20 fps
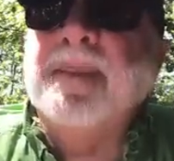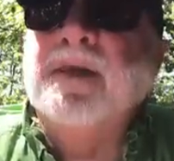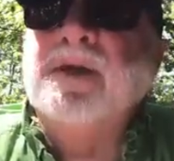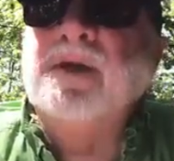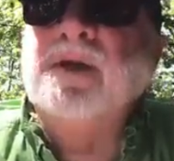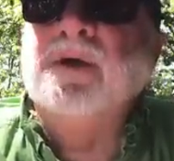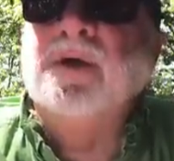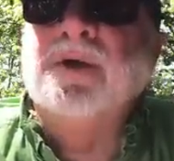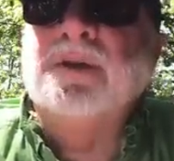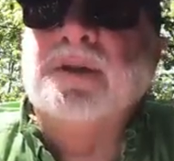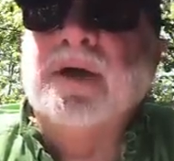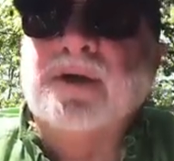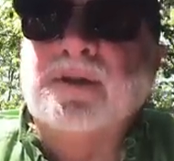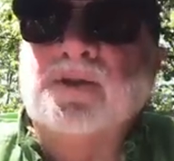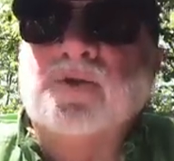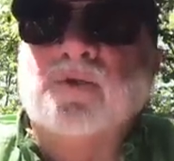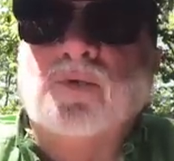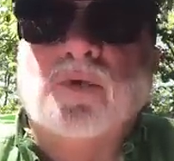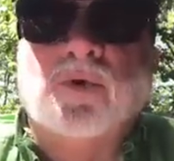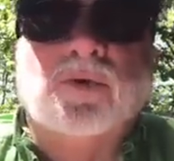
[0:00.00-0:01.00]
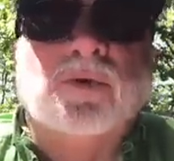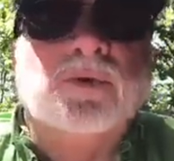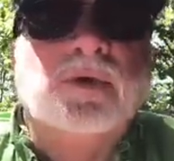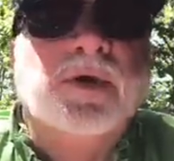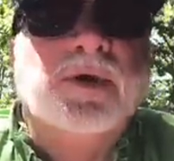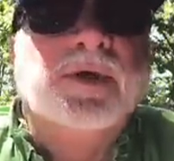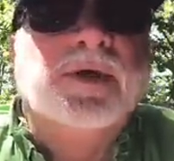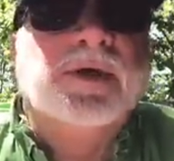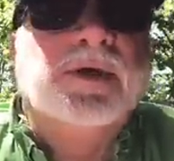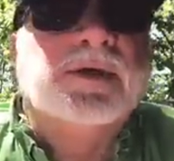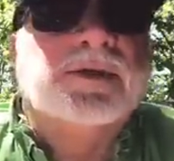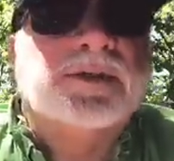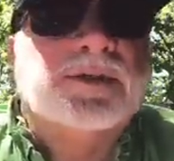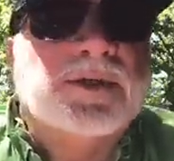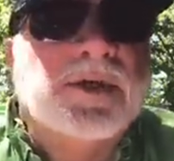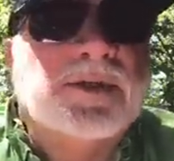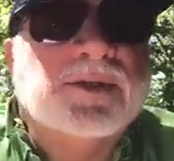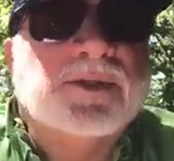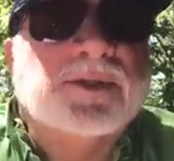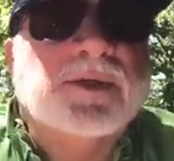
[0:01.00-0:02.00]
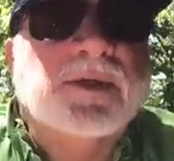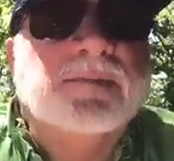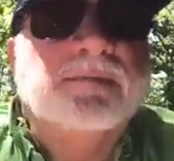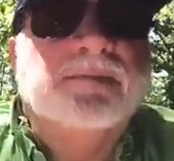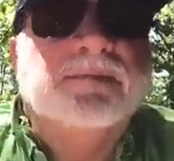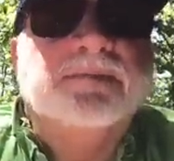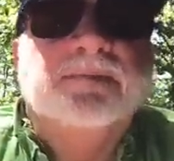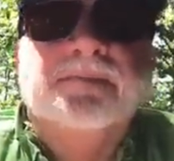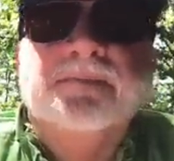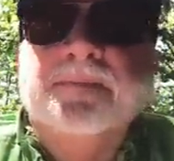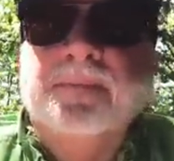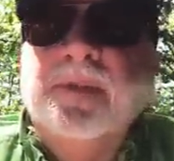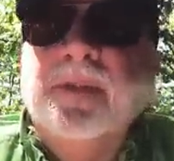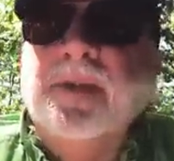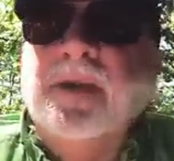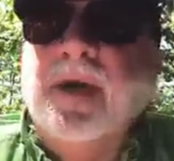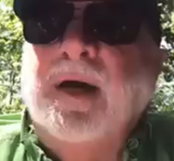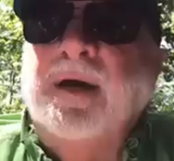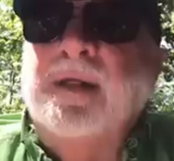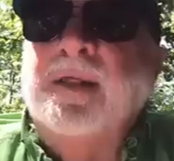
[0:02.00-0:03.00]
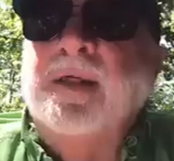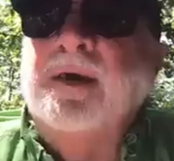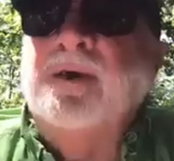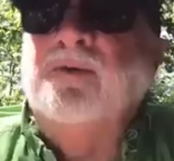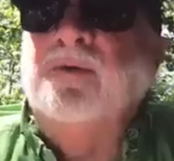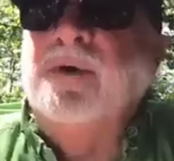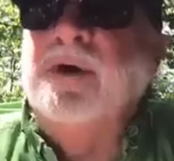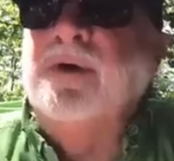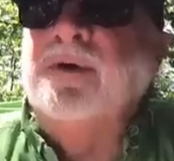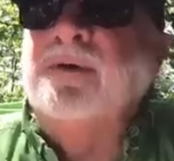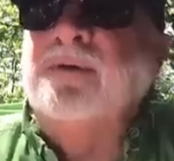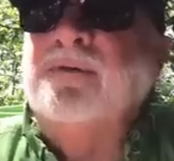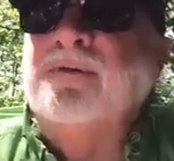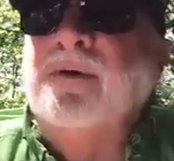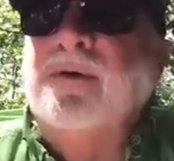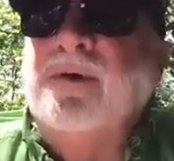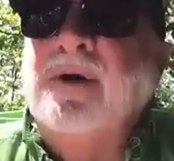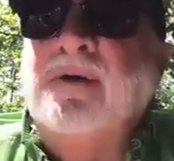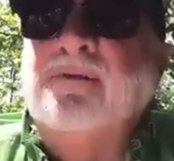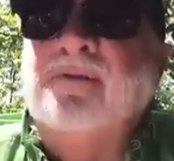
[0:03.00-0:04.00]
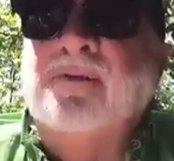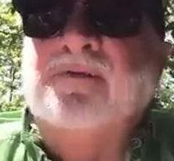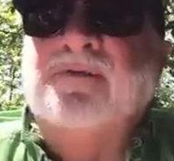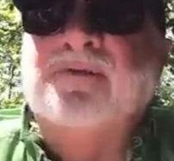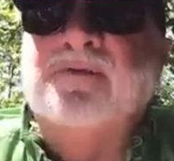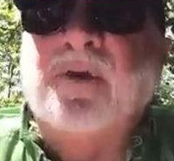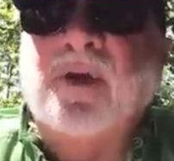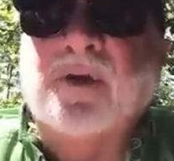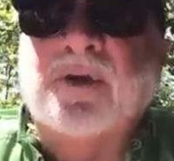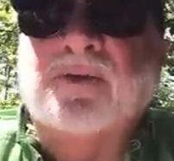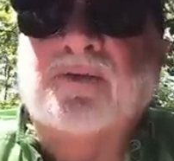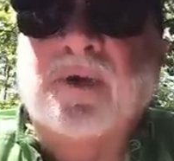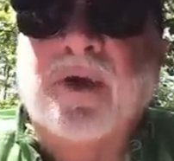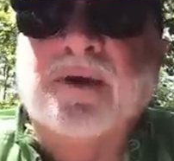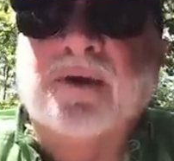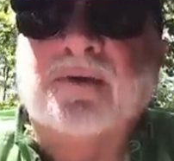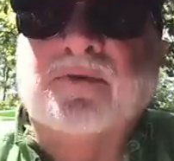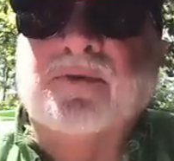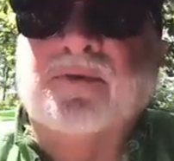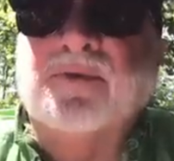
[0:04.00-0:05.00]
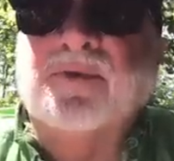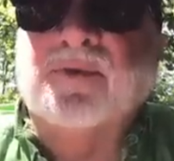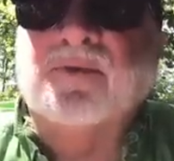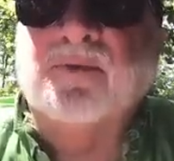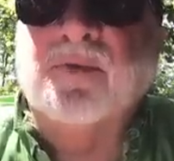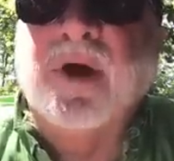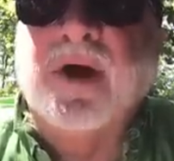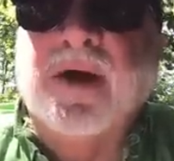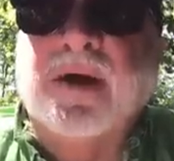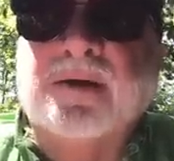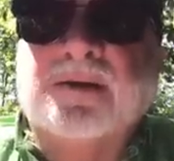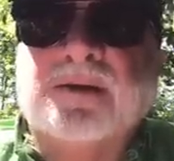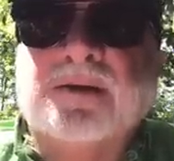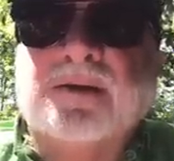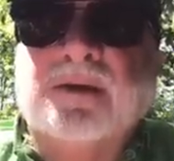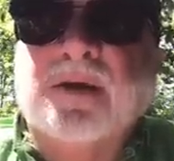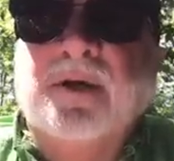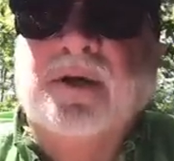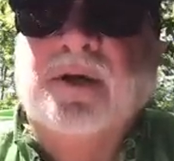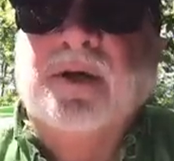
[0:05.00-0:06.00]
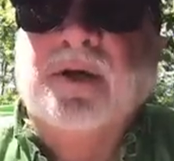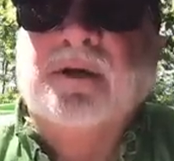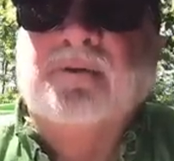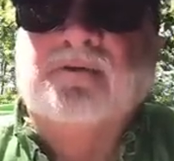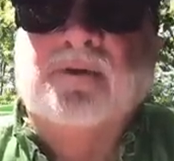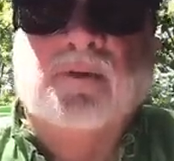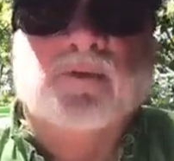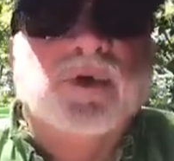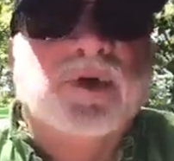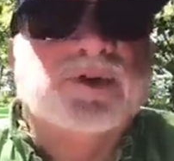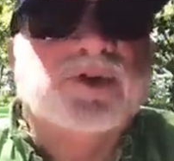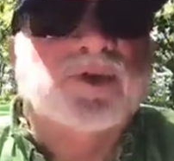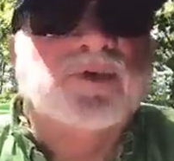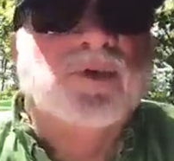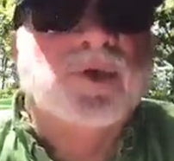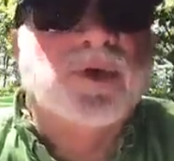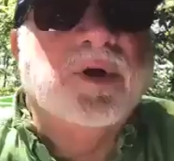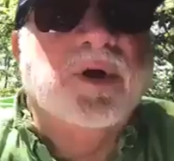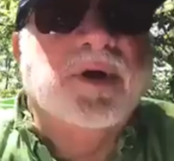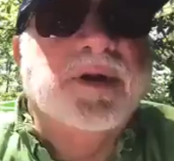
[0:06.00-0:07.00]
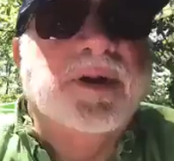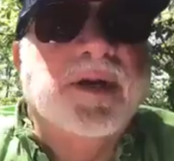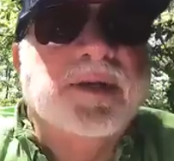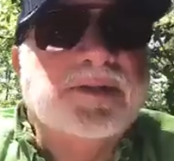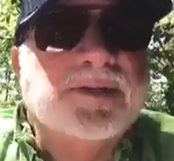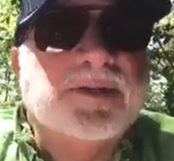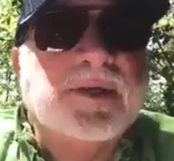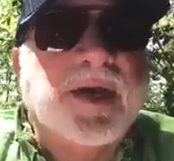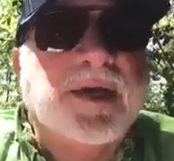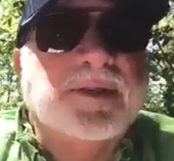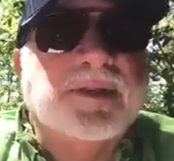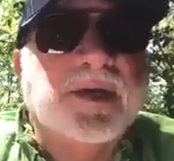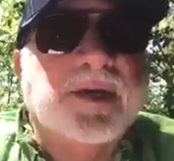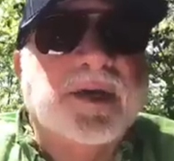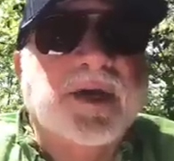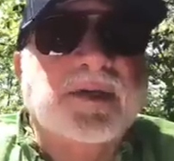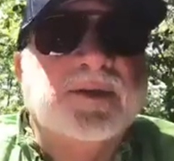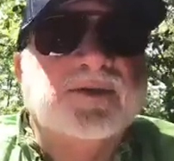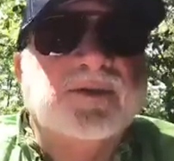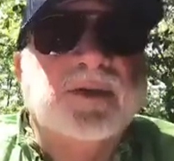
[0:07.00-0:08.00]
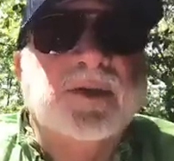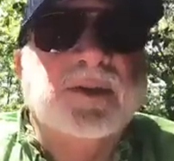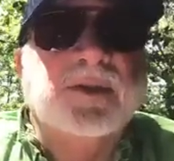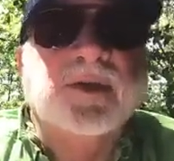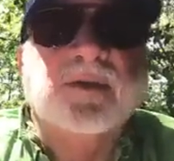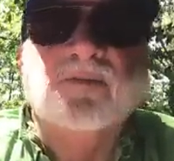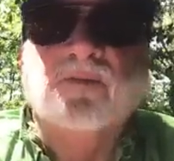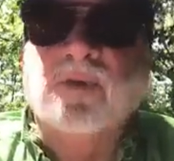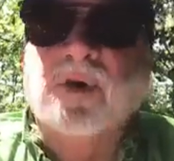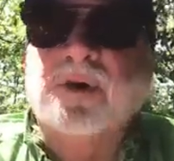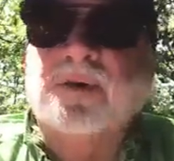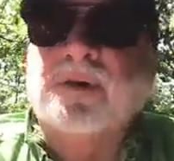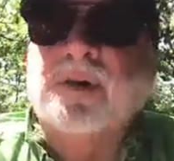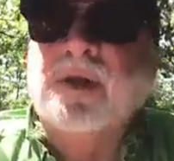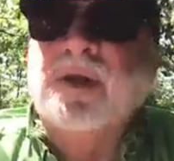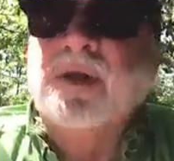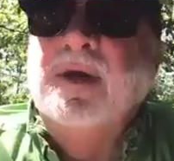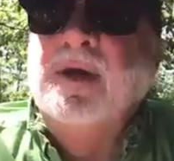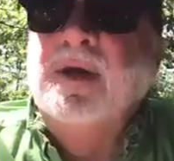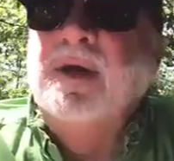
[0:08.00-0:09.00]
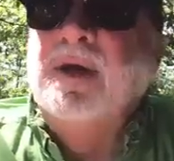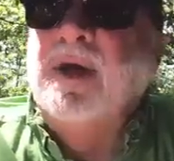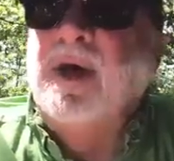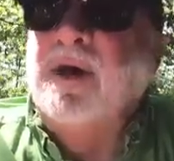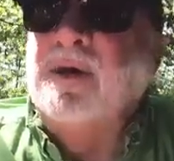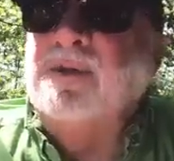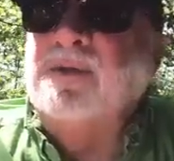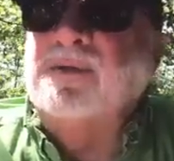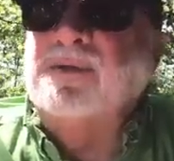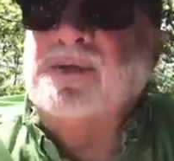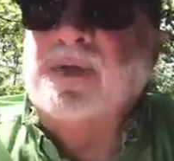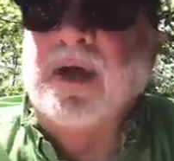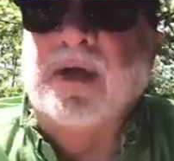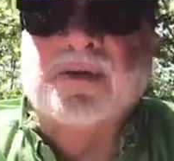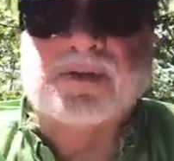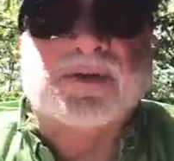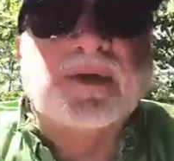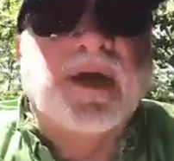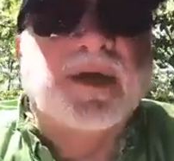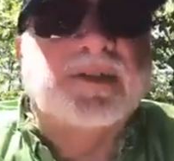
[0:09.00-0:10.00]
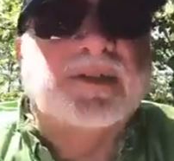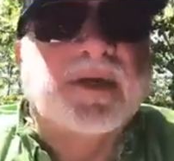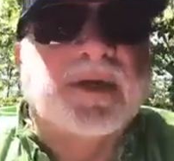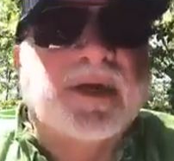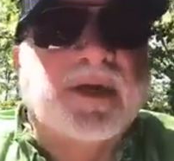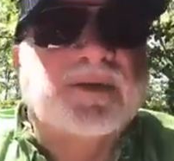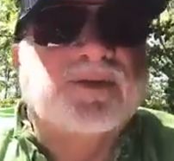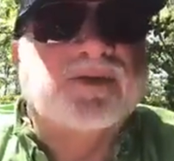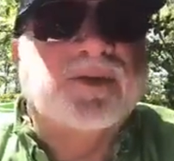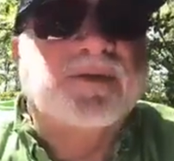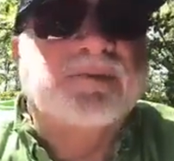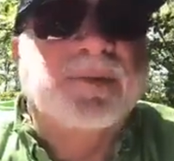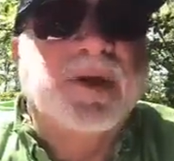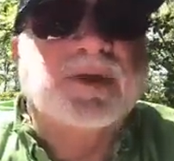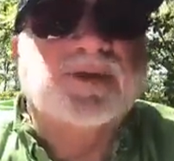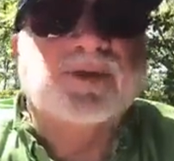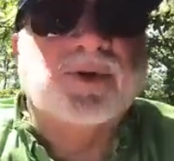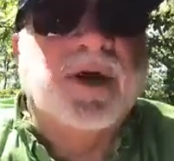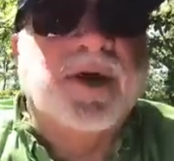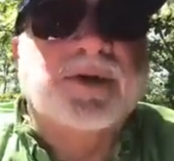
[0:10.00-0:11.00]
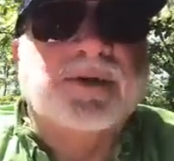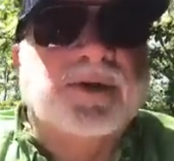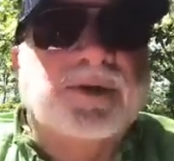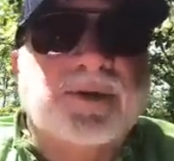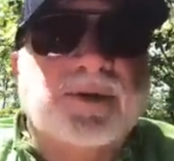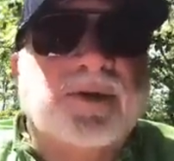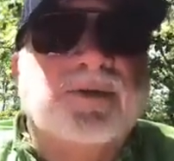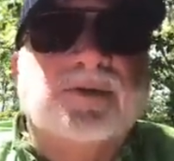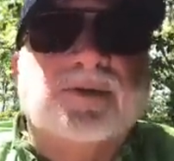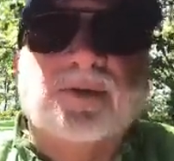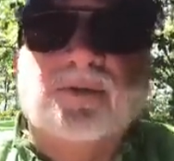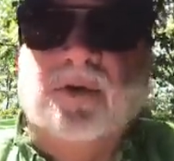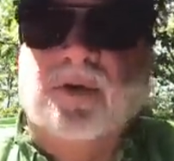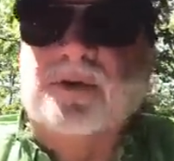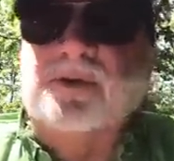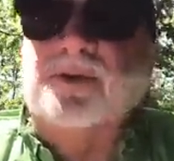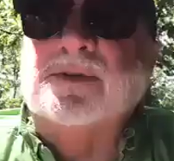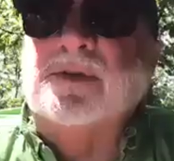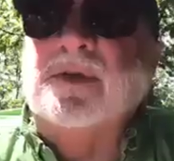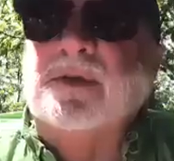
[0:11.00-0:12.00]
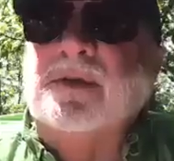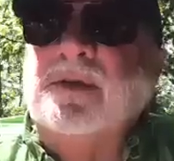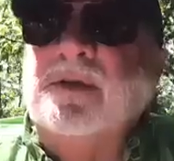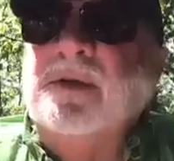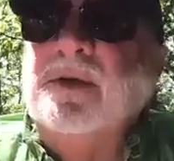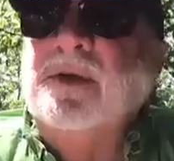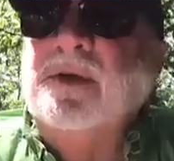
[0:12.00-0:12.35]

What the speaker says: electoral system. I think we have a far greater threat from what's going on inside the country than what others outside the country have been trying to do to us. The